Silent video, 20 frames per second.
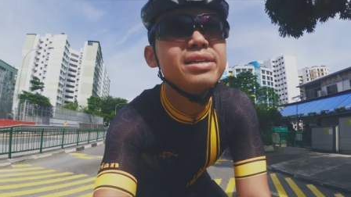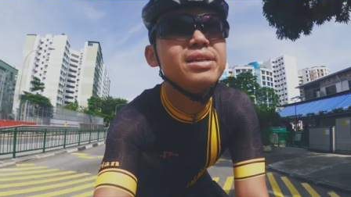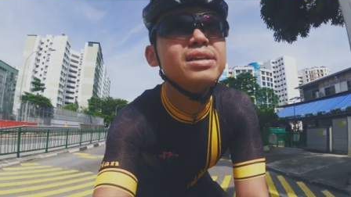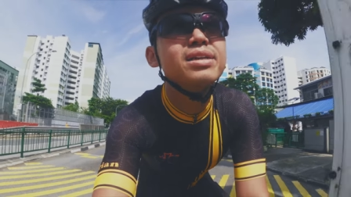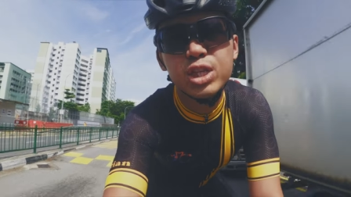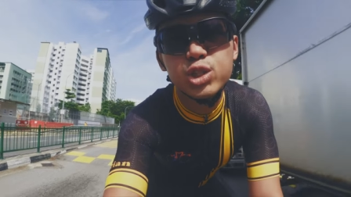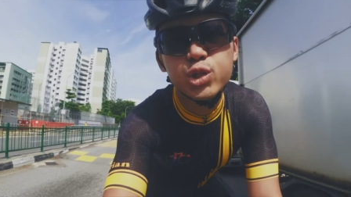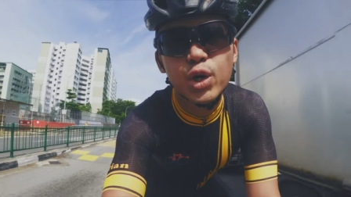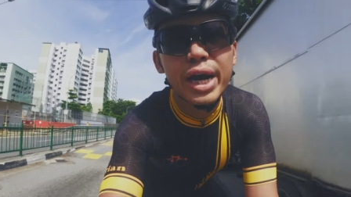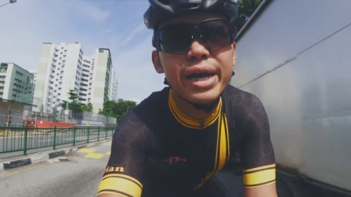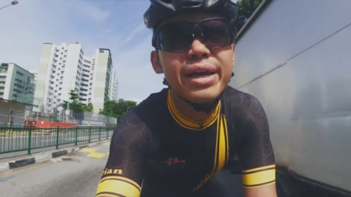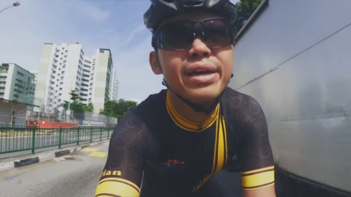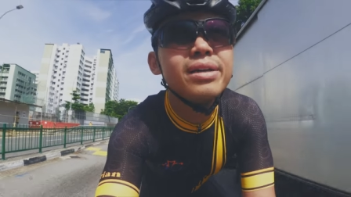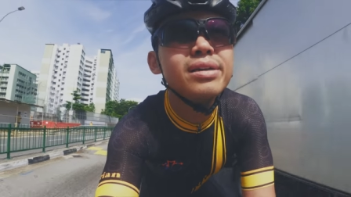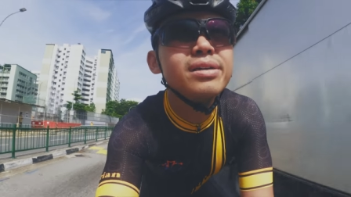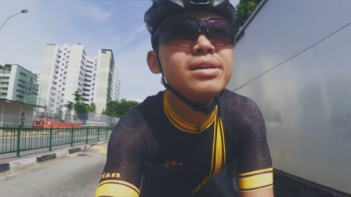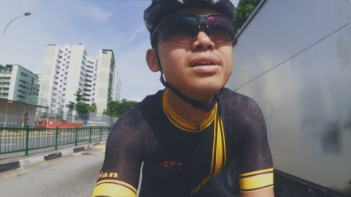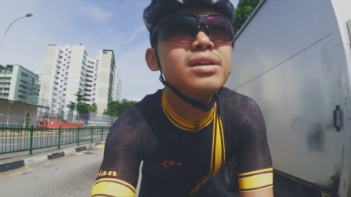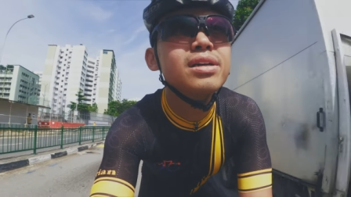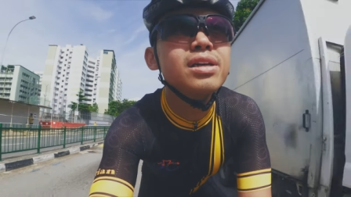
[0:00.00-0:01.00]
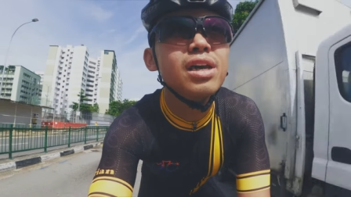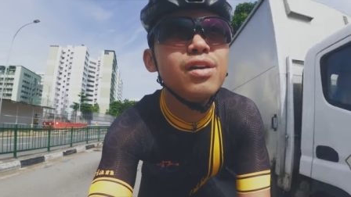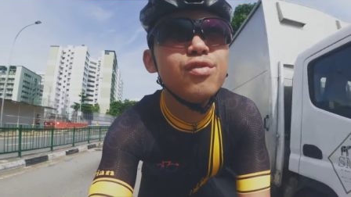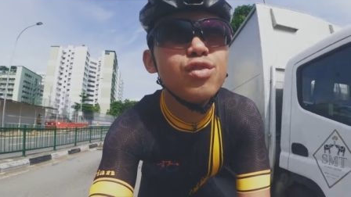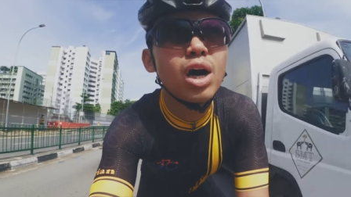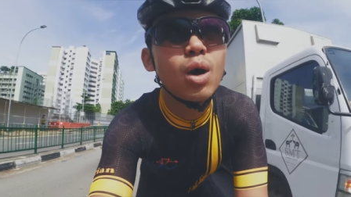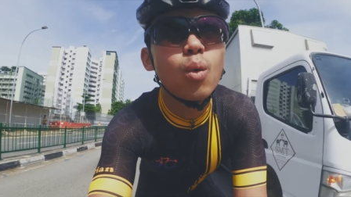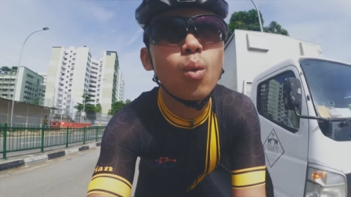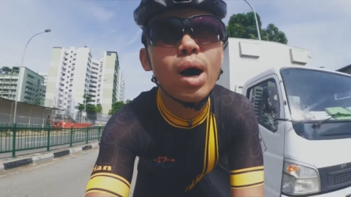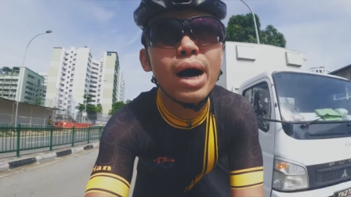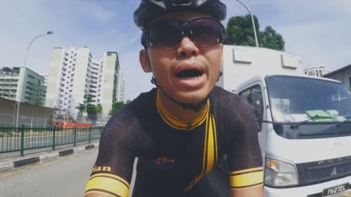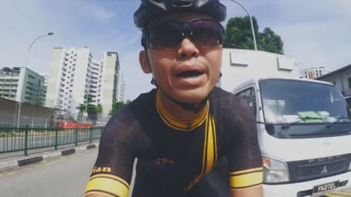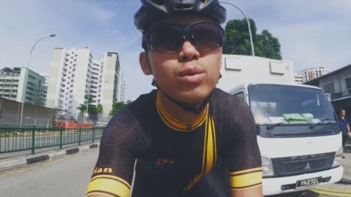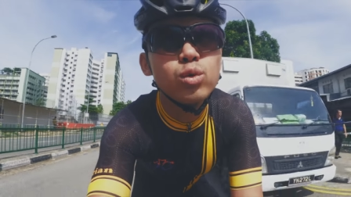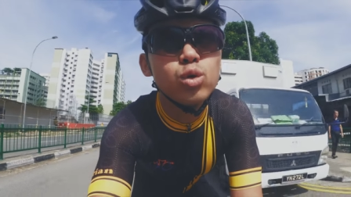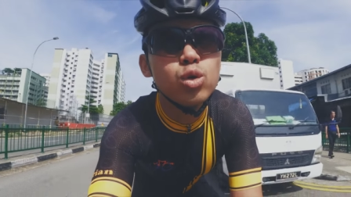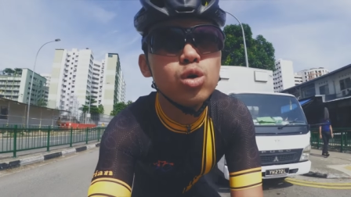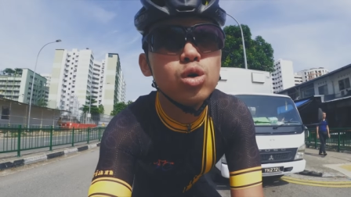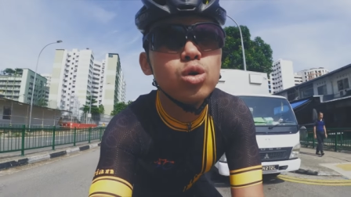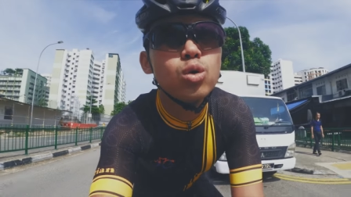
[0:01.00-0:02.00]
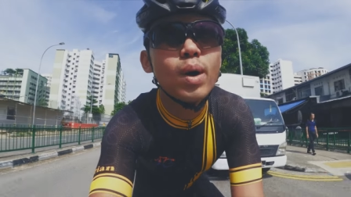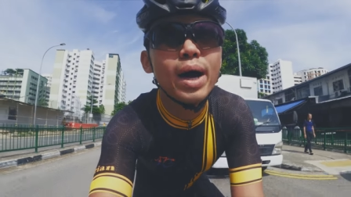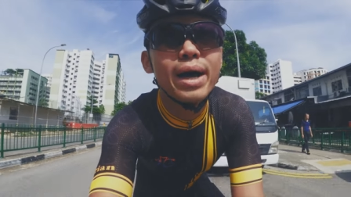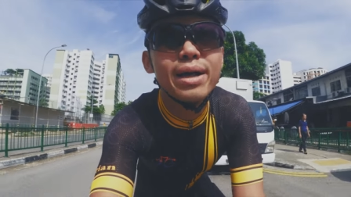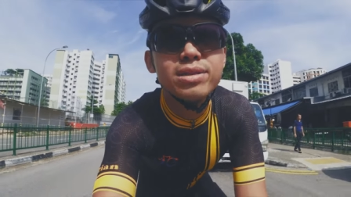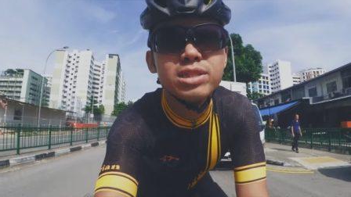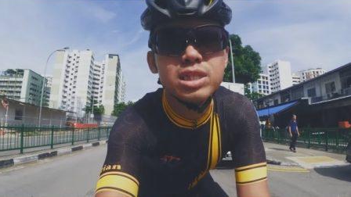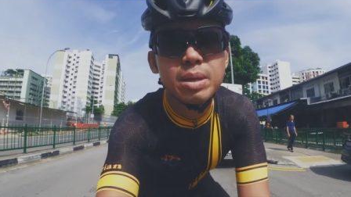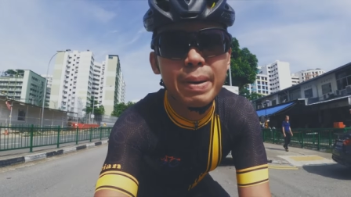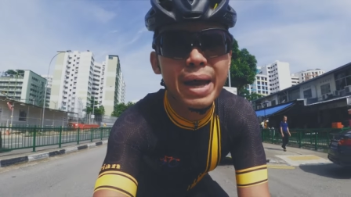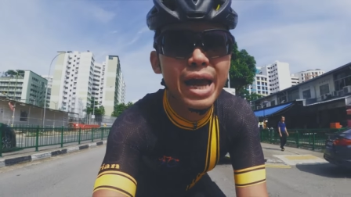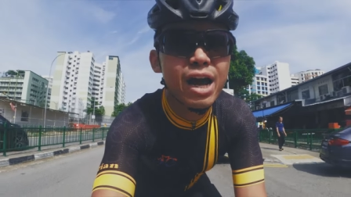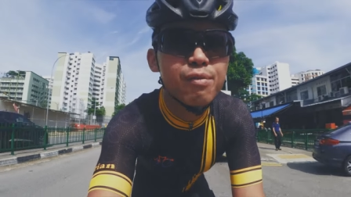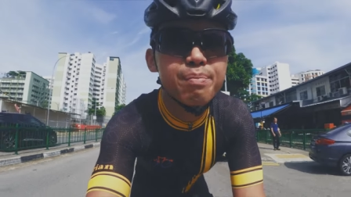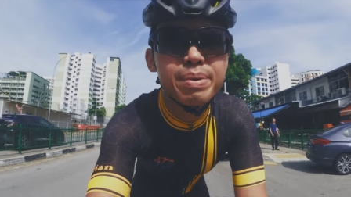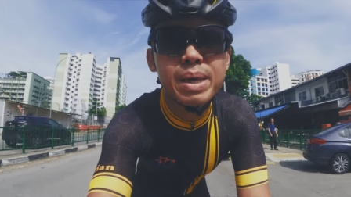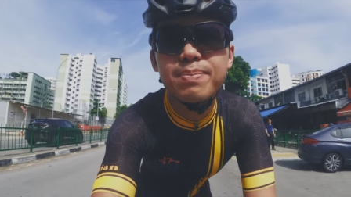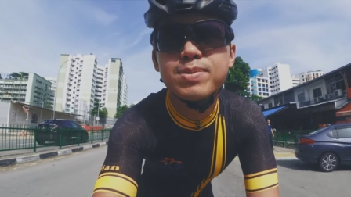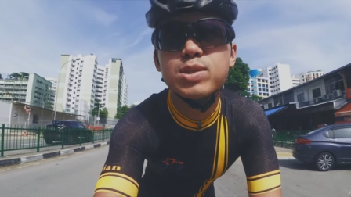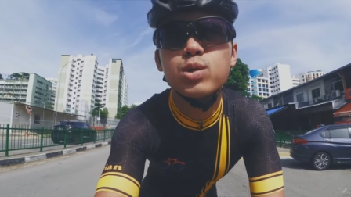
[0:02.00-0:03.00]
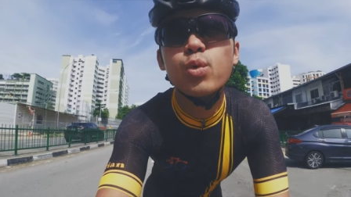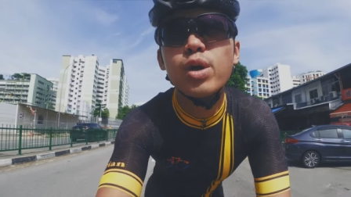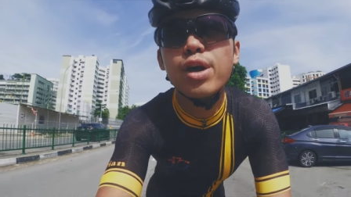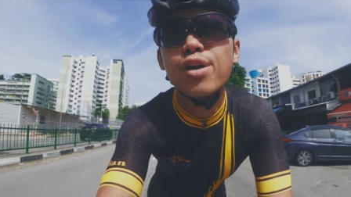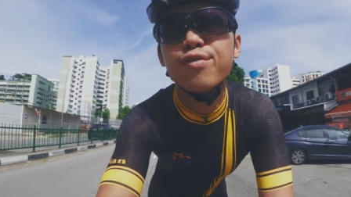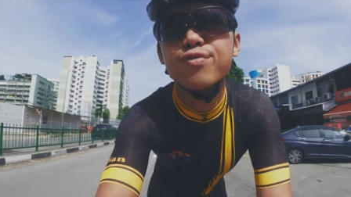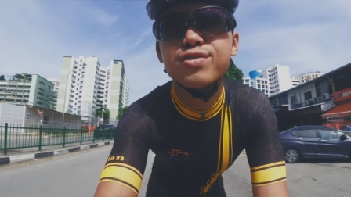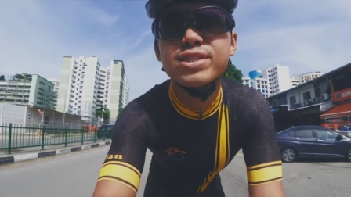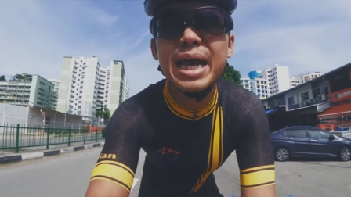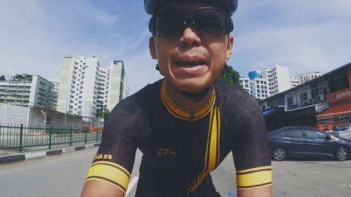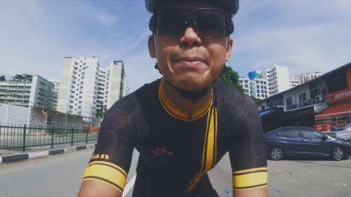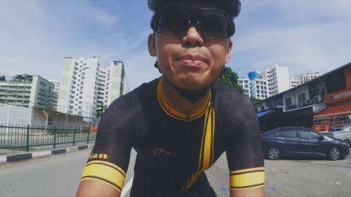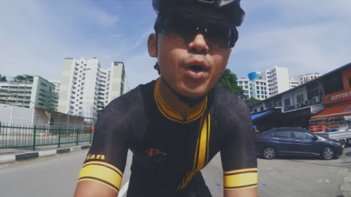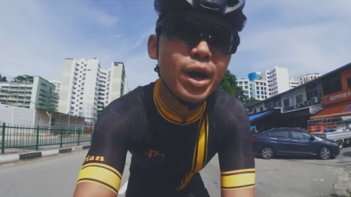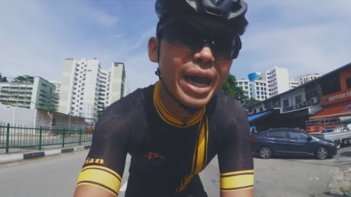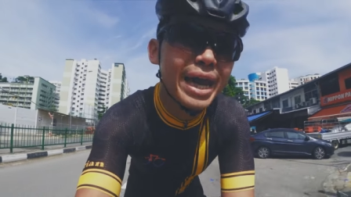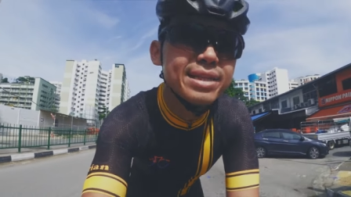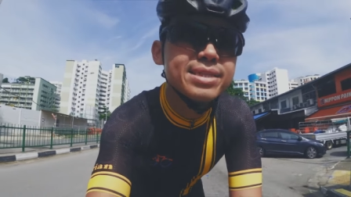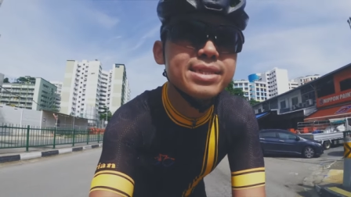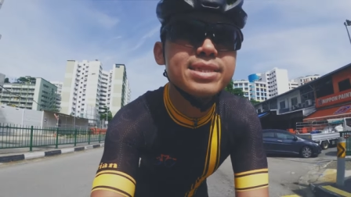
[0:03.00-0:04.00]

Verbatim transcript: Give it a try if you're one who wants a pair of beeps with side pockets.